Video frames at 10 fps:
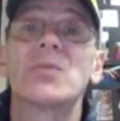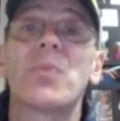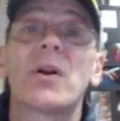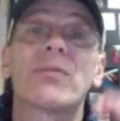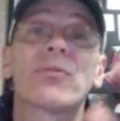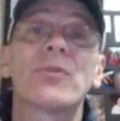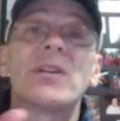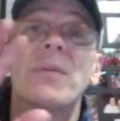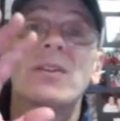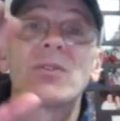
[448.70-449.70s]
is part of
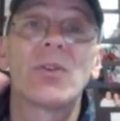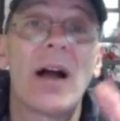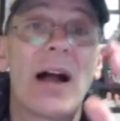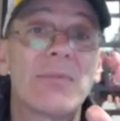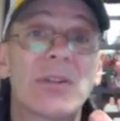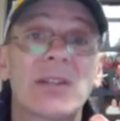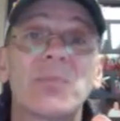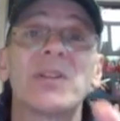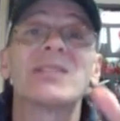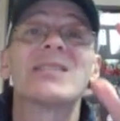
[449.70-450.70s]
3-dimensional objects,
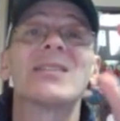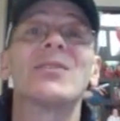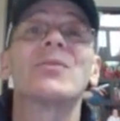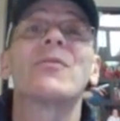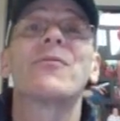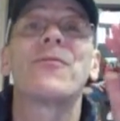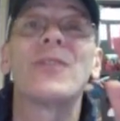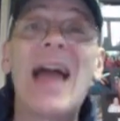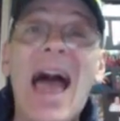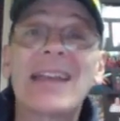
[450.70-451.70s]
but it's still
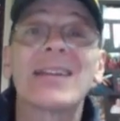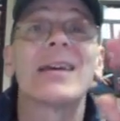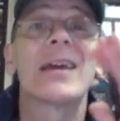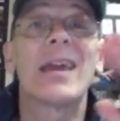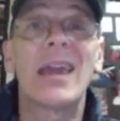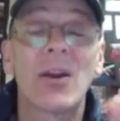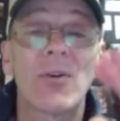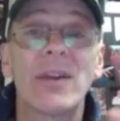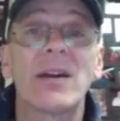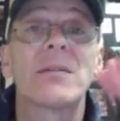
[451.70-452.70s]
flat
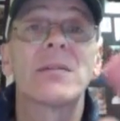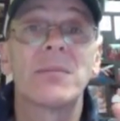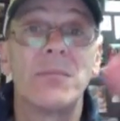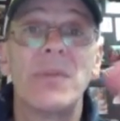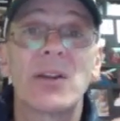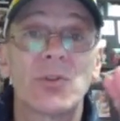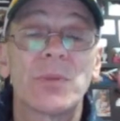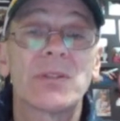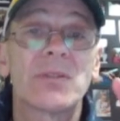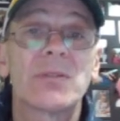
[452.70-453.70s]
area
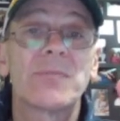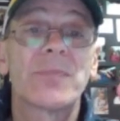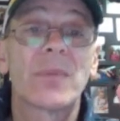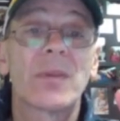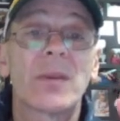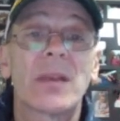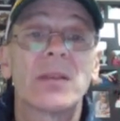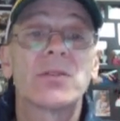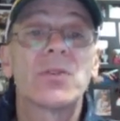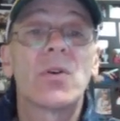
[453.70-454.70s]
measurements.
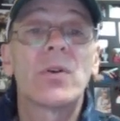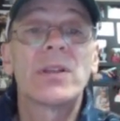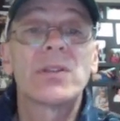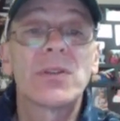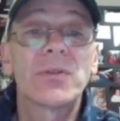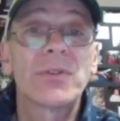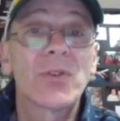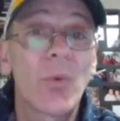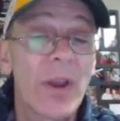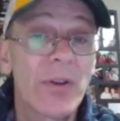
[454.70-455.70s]
And so it's still
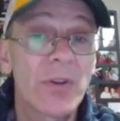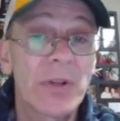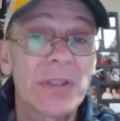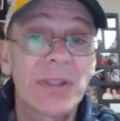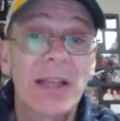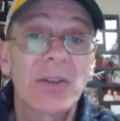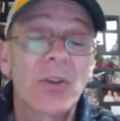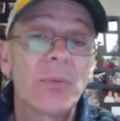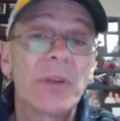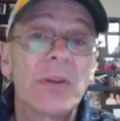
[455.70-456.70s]
square units, not
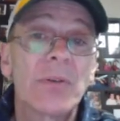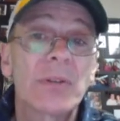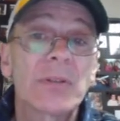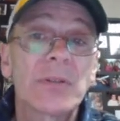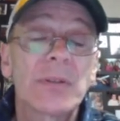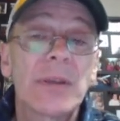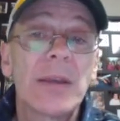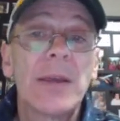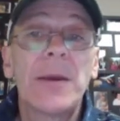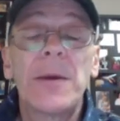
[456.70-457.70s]
cubic units.
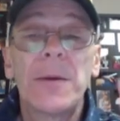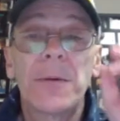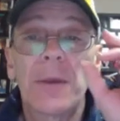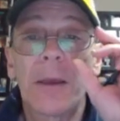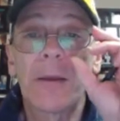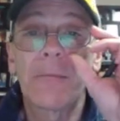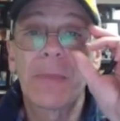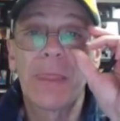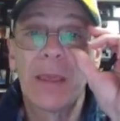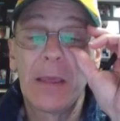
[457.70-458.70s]
Okay.